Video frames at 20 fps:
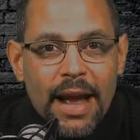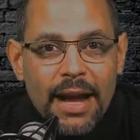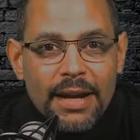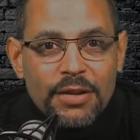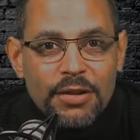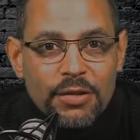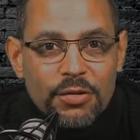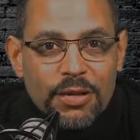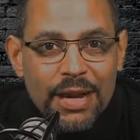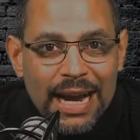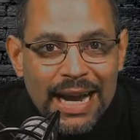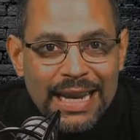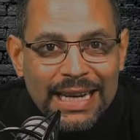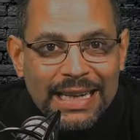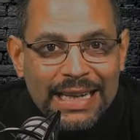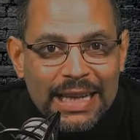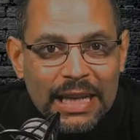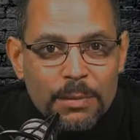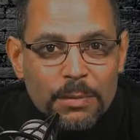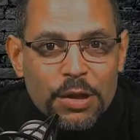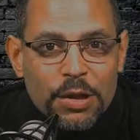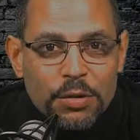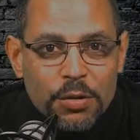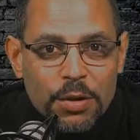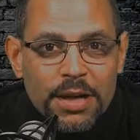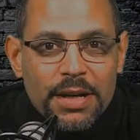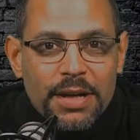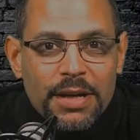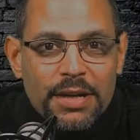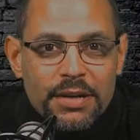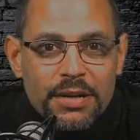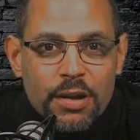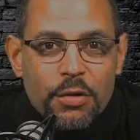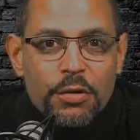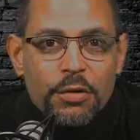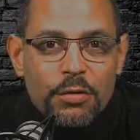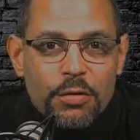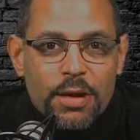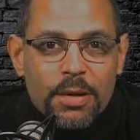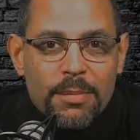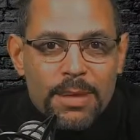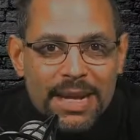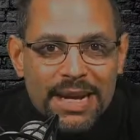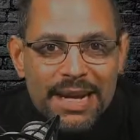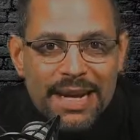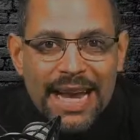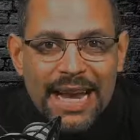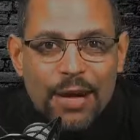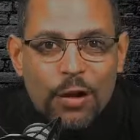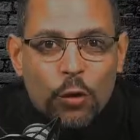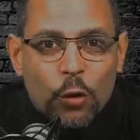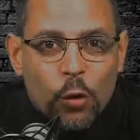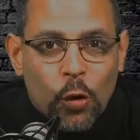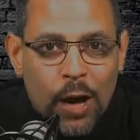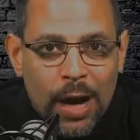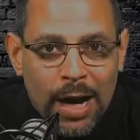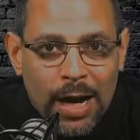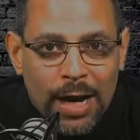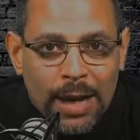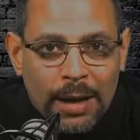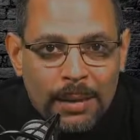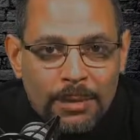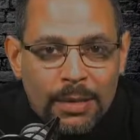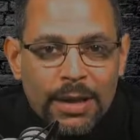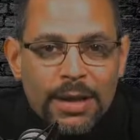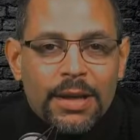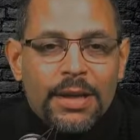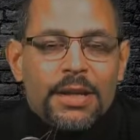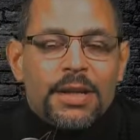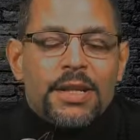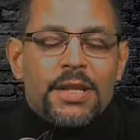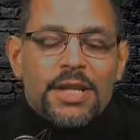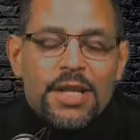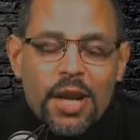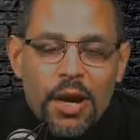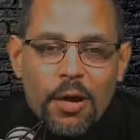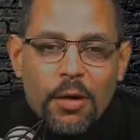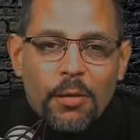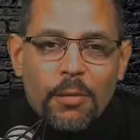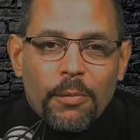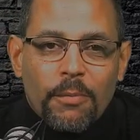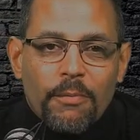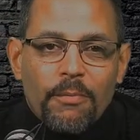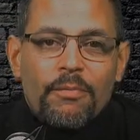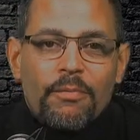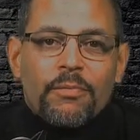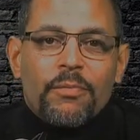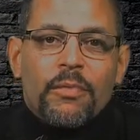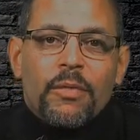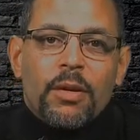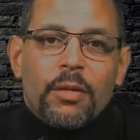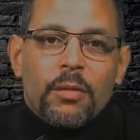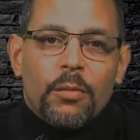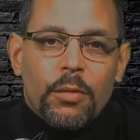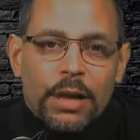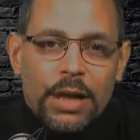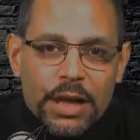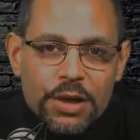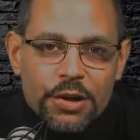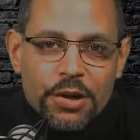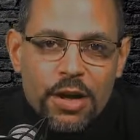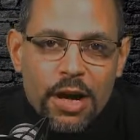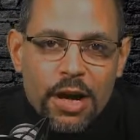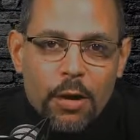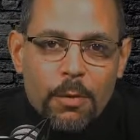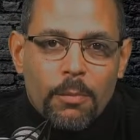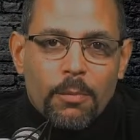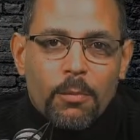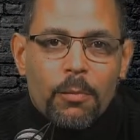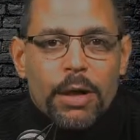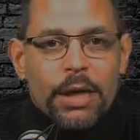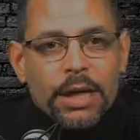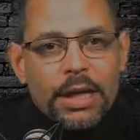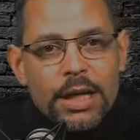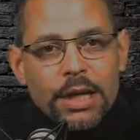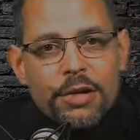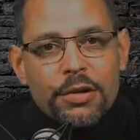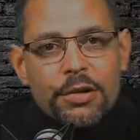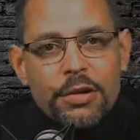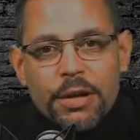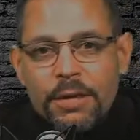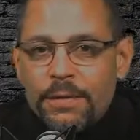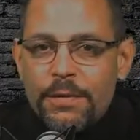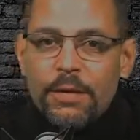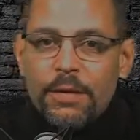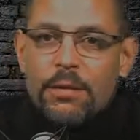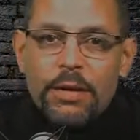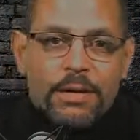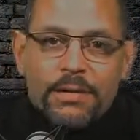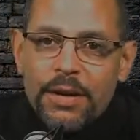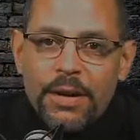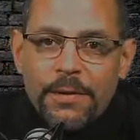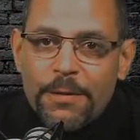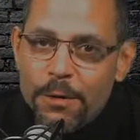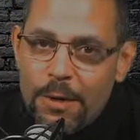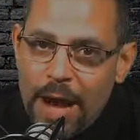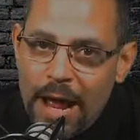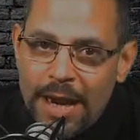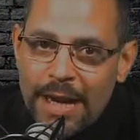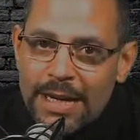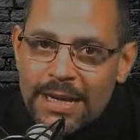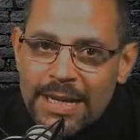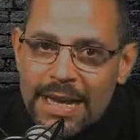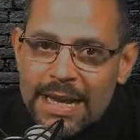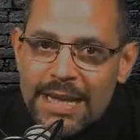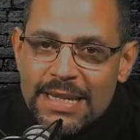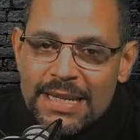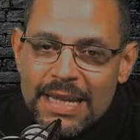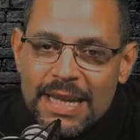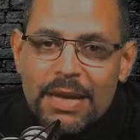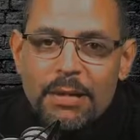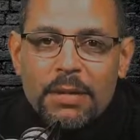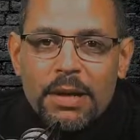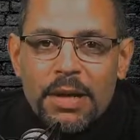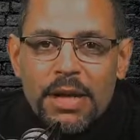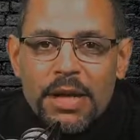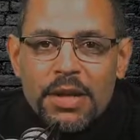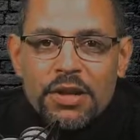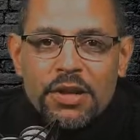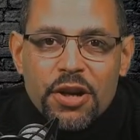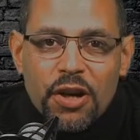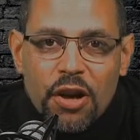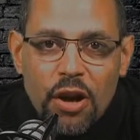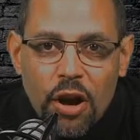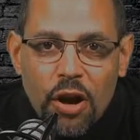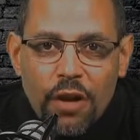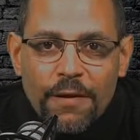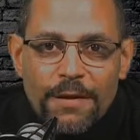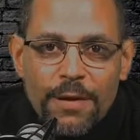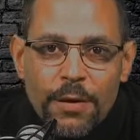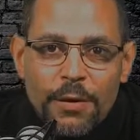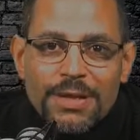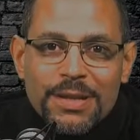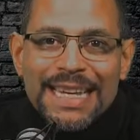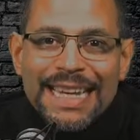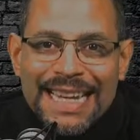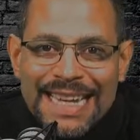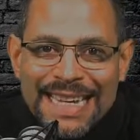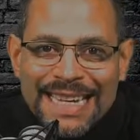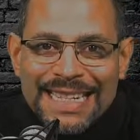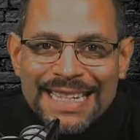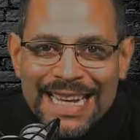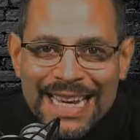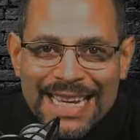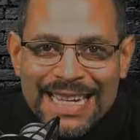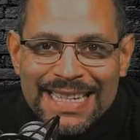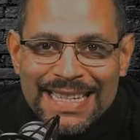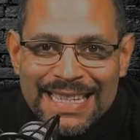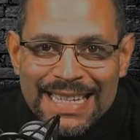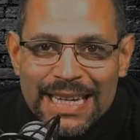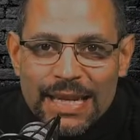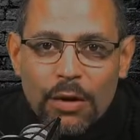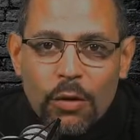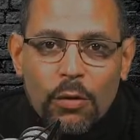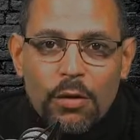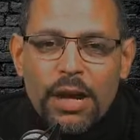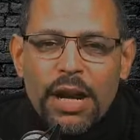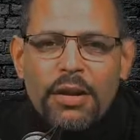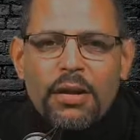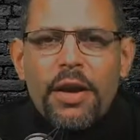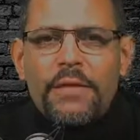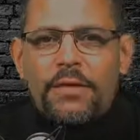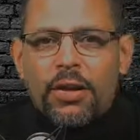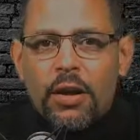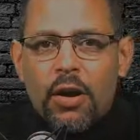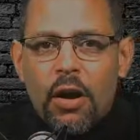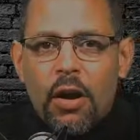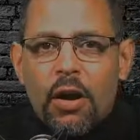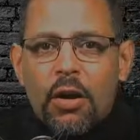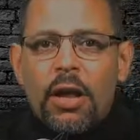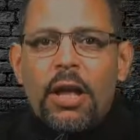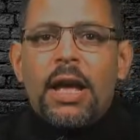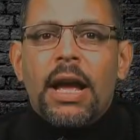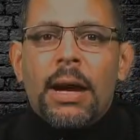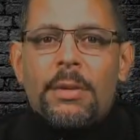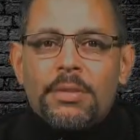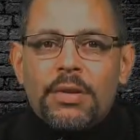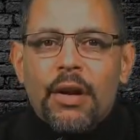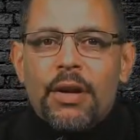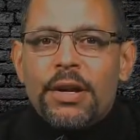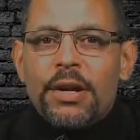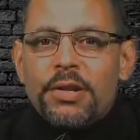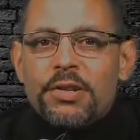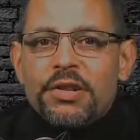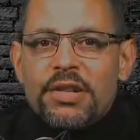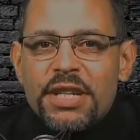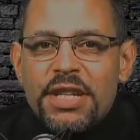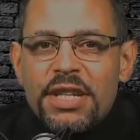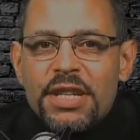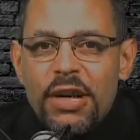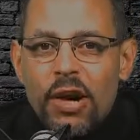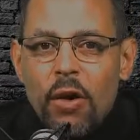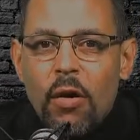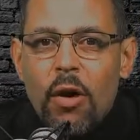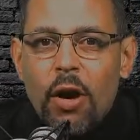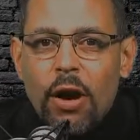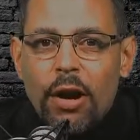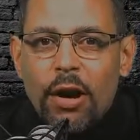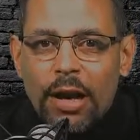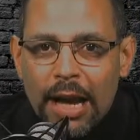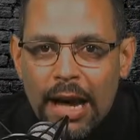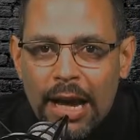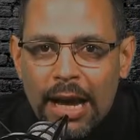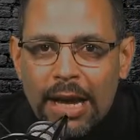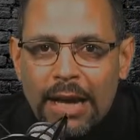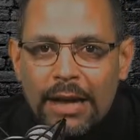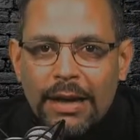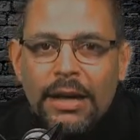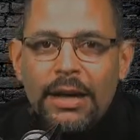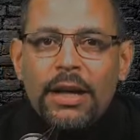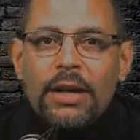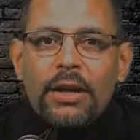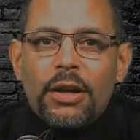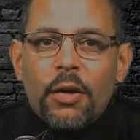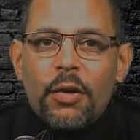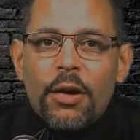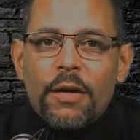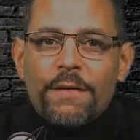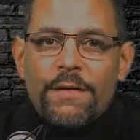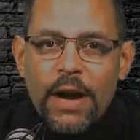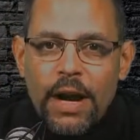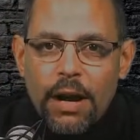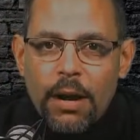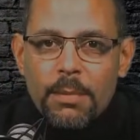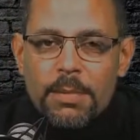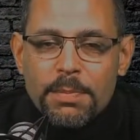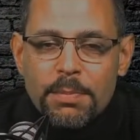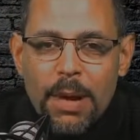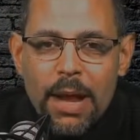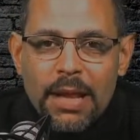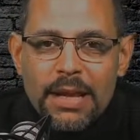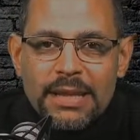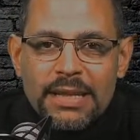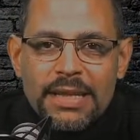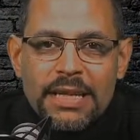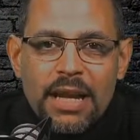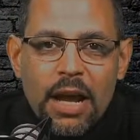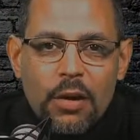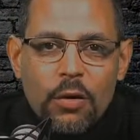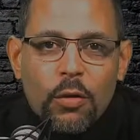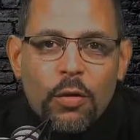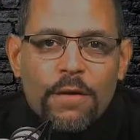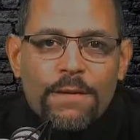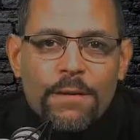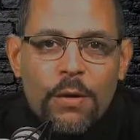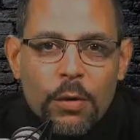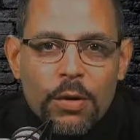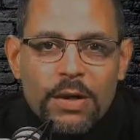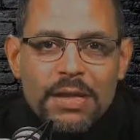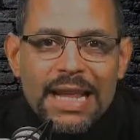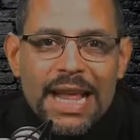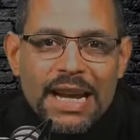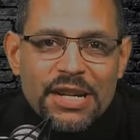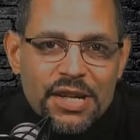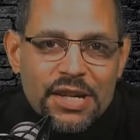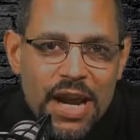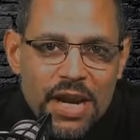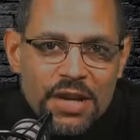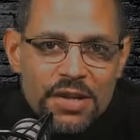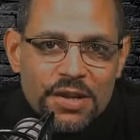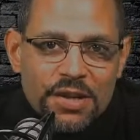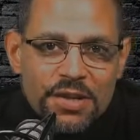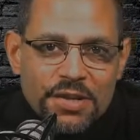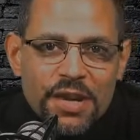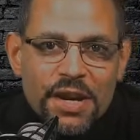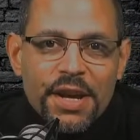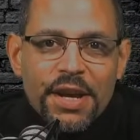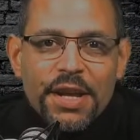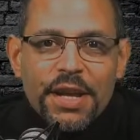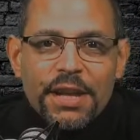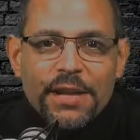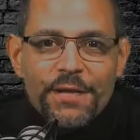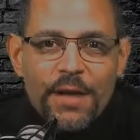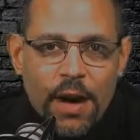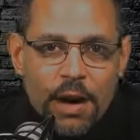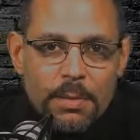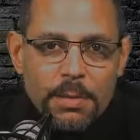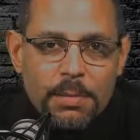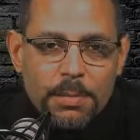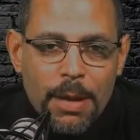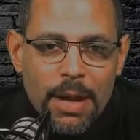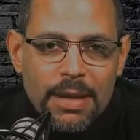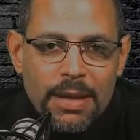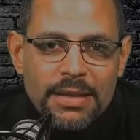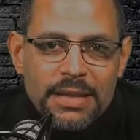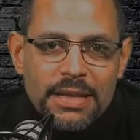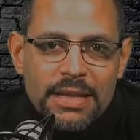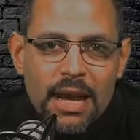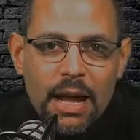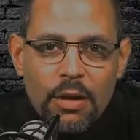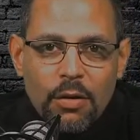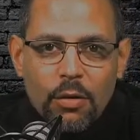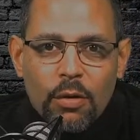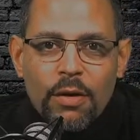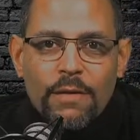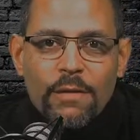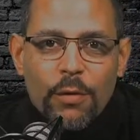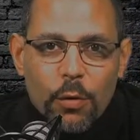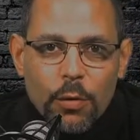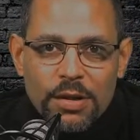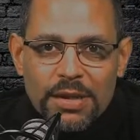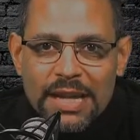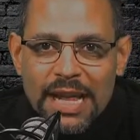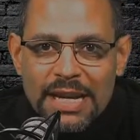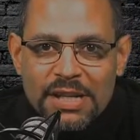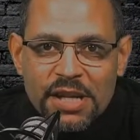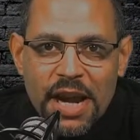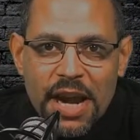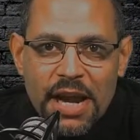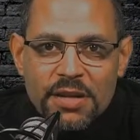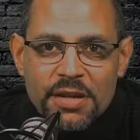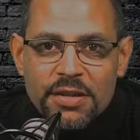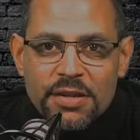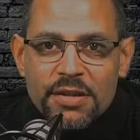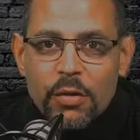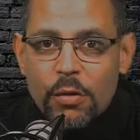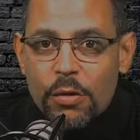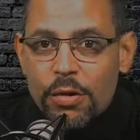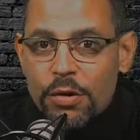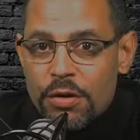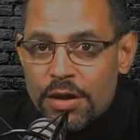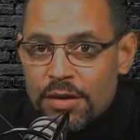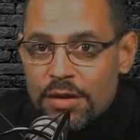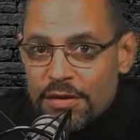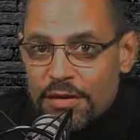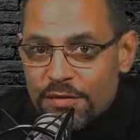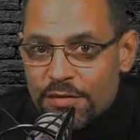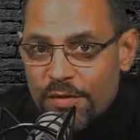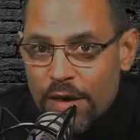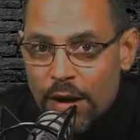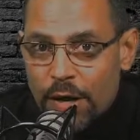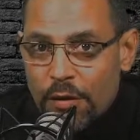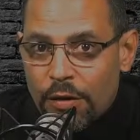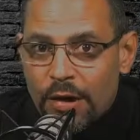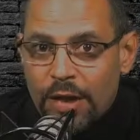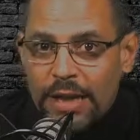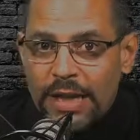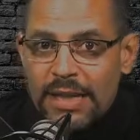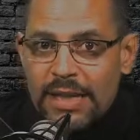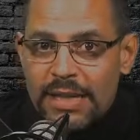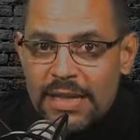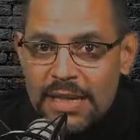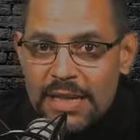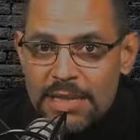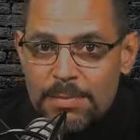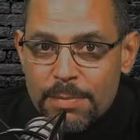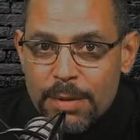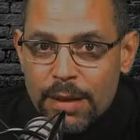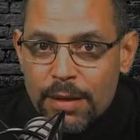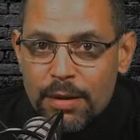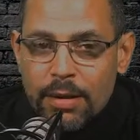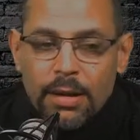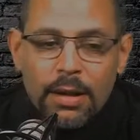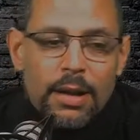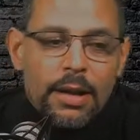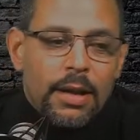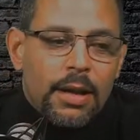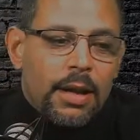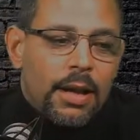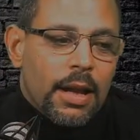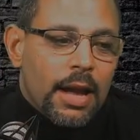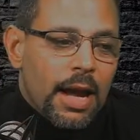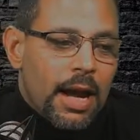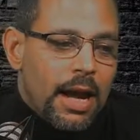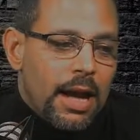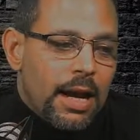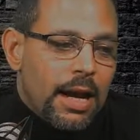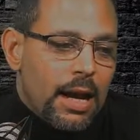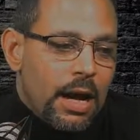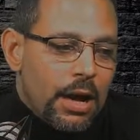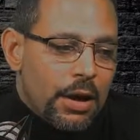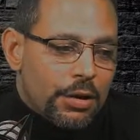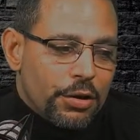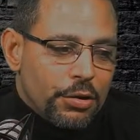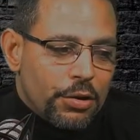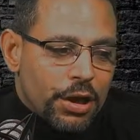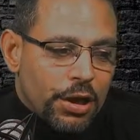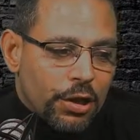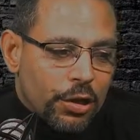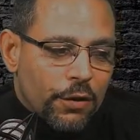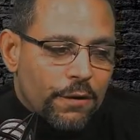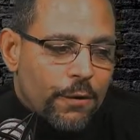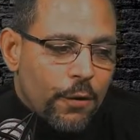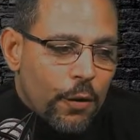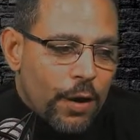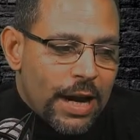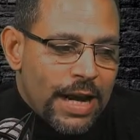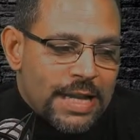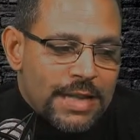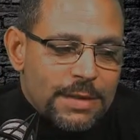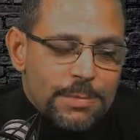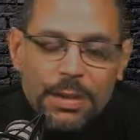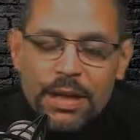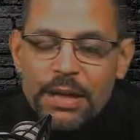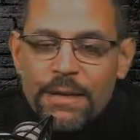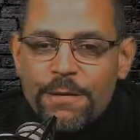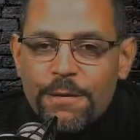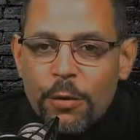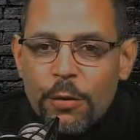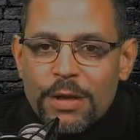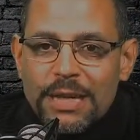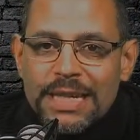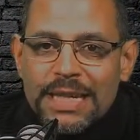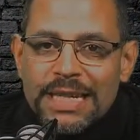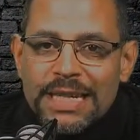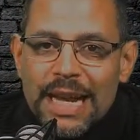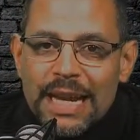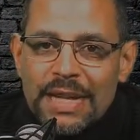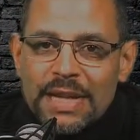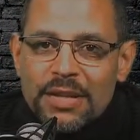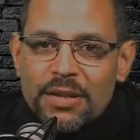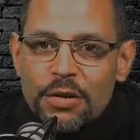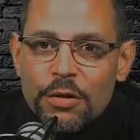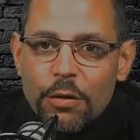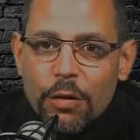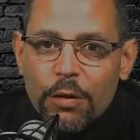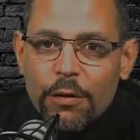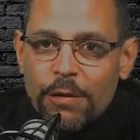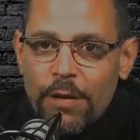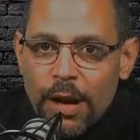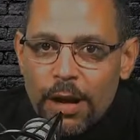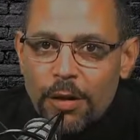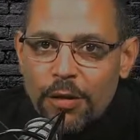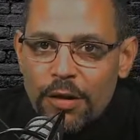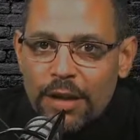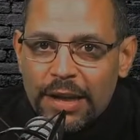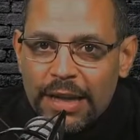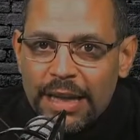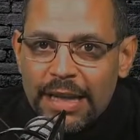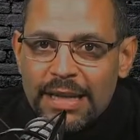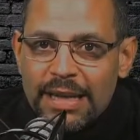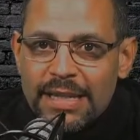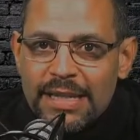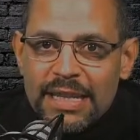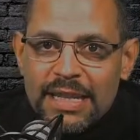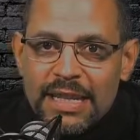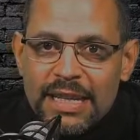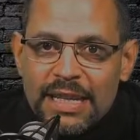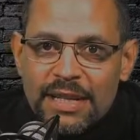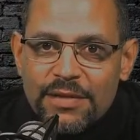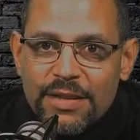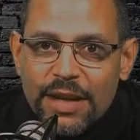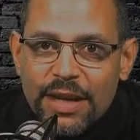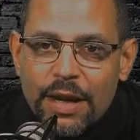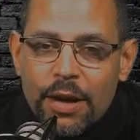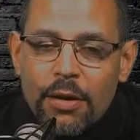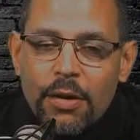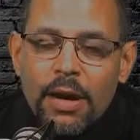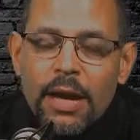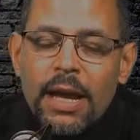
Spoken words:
too kindly. They'd be treated as though you committed a crime. So we need your help. We need you, even if you're not in Tennessee, we need you to call the folks in Tennessee. Or no, you have to call. I'm sorry, you just need to go online. Go to firearmspolicy.org/actions. It's firearmspolicy.org/actions, or you can just follow the link to this bill. You can look for SB 1492 or follow the link that's in this video,